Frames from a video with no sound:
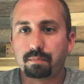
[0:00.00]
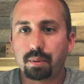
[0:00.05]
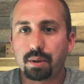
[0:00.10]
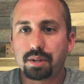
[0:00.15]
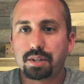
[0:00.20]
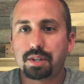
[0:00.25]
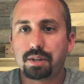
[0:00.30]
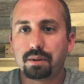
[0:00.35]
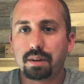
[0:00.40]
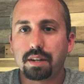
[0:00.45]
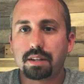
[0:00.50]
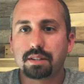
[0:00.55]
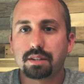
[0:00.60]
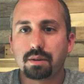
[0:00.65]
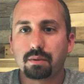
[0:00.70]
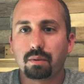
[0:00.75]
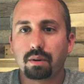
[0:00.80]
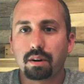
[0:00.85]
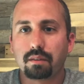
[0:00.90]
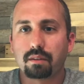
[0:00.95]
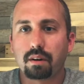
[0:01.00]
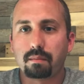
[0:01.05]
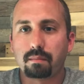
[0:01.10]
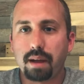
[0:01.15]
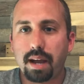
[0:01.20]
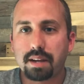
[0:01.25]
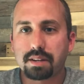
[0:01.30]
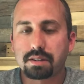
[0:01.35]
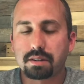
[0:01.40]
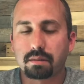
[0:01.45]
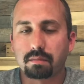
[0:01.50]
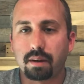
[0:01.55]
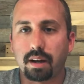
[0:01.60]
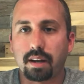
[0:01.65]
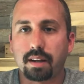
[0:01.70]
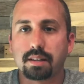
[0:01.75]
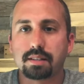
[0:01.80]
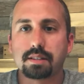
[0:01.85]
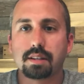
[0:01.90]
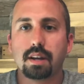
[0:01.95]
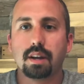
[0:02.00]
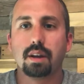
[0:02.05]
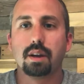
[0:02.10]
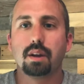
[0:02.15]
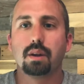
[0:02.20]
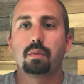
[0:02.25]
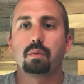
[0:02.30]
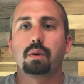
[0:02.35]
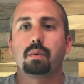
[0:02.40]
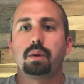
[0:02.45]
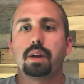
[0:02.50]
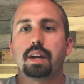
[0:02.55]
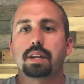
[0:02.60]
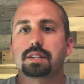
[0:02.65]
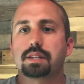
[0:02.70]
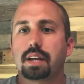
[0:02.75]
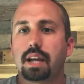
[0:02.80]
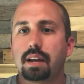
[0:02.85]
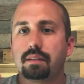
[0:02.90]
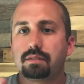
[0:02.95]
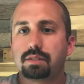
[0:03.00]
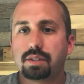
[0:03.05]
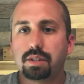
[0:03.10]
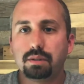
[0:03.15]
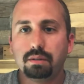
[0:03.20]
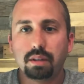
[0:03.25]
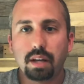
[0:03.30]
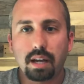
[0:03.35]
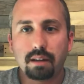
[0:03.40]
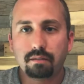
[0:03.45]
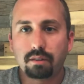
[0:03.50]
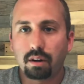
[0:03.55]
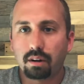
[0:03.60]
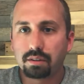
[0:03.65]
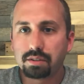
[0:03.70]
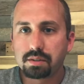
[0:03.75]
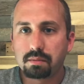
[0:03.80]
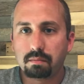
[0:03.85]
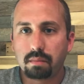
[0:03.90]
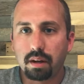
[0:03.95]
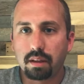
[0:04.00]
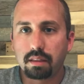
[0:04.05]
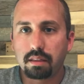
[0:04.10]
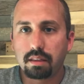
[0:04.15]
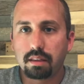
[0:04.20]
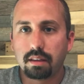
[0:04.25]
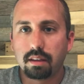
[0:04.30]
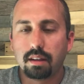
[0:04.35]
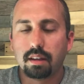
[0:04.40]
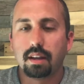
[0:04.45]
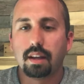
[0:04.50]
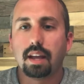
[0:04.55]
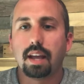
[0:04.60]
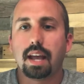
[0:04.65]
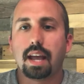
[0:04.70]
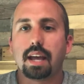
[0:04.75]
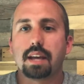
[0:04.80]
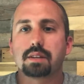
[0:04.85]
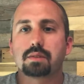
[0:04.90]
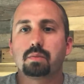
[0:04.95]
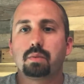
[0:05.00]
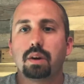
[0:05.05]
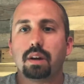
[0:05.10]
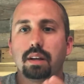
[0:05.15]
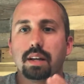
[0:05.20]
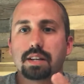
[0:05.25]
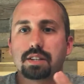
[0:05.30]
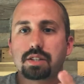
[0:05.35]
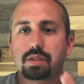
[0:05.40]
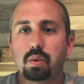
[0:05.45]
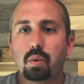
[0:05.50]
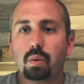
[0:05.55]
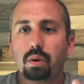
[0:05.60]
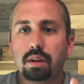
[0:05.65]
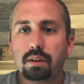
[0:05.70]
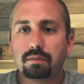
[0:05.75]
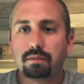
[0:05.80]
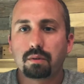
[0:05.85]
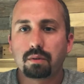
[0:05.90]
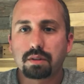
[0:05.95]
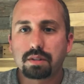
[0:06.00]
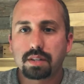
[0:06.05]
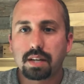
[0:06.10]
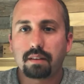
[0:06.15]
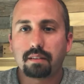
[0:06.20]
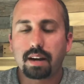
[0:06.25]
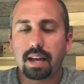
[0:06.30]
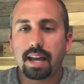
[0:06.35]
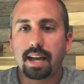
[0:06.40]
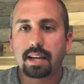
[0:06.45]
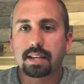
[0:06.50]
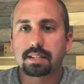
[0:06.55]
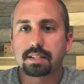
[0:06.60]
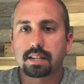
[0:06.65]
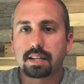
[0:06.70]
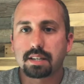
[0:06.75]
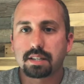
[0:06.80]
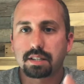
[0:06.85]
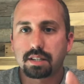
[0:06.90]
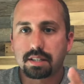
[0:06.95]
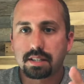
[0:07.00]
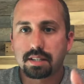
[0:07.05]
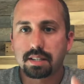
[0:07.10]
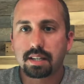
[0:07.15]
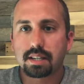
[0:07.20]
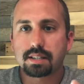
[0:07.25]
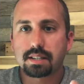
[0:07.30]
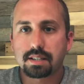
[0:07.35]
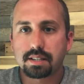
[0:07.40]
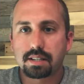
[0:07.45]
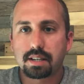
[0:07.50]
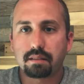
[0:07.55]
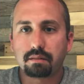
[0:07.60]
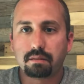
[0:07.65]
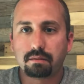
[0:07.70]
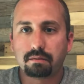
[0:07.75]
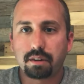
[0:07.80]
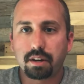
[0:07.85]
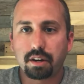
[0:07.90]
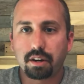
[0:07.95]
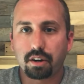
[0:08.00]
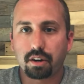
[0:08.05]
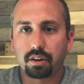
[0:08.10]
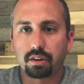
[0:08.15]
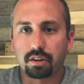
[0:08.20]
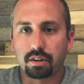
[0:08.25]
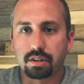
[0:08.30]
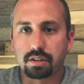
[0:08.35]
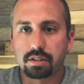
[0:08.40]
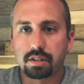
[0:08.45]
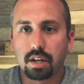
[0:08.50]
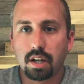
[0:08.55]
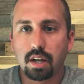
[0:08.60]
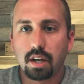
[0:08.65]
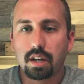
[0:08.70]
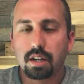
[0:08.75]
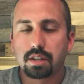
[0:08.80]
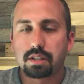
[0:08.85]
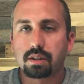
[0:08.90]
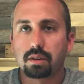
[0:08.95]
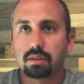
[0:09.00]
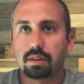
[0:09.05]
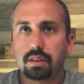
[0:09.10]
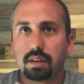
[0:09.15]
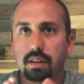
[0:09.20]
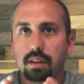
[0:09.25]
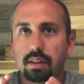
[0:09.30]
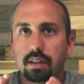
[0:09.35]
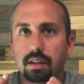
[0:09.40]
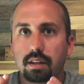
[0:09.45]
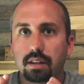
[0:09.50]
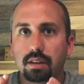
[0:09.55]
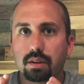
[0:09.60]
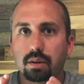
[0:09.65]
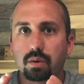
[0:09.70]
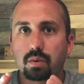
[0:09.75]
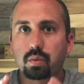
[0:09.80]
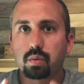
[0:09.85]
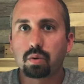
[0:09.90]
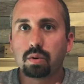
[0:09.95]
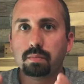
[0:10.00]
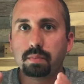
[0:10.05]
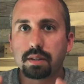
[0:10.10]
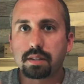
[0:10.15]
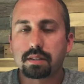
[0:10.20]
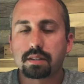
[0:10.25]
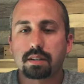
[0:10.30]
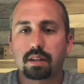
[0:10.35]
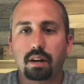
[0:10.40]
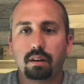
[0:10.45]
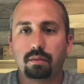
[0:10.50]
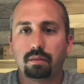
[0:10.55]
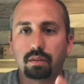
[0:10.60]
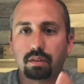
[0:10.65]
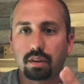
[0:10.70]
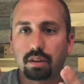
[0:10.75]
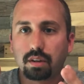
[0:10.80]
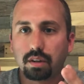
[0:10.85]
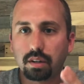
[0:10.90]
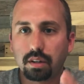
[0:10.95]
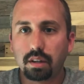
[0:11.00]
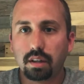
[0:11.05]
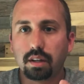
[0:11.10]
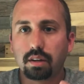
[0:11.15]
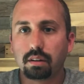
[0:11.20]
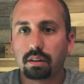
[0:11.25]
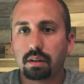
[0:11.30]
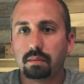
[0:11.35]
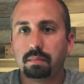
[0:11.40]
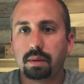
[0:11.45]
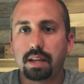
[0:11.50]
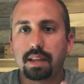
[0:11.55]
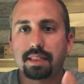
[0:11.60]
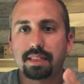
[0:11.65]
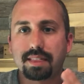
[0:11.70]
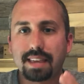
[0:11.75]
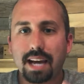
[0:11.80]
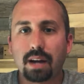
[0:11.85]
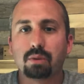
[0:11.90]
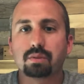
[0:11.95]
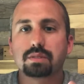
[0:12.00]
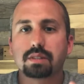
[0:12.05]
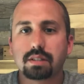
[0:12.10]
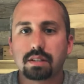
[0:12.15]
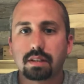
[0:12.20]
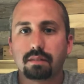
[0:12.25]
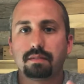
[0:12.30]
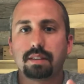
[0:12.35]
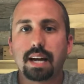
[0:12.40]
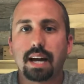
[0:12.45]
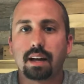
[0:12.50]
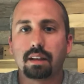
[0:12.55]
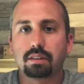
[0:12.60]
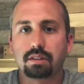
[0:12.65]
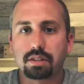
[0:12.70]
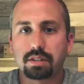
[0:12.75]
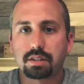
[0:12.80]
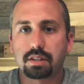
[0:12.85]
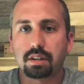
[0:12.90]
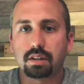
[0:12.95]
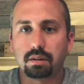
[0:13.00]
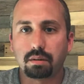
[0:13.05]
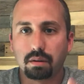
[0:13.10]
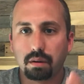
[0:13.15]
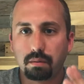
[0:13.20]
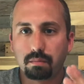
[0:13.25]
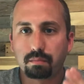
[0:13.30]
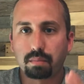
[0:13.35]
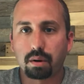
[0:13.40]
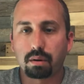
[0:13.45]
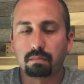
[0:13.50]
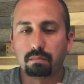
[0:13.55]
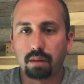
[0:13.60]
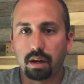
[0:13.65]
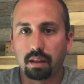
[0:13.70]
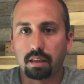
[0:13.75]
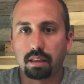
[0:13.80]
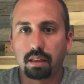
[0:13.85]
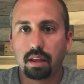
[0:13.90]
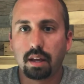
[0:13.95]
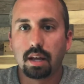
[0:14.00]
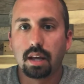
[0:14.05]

put you into one of our masterminds where we actually have 2 live calls a month, as well as 24/7 access to 6 and 7 figure earners. So the group itself could literally be thousands of dollars to you per month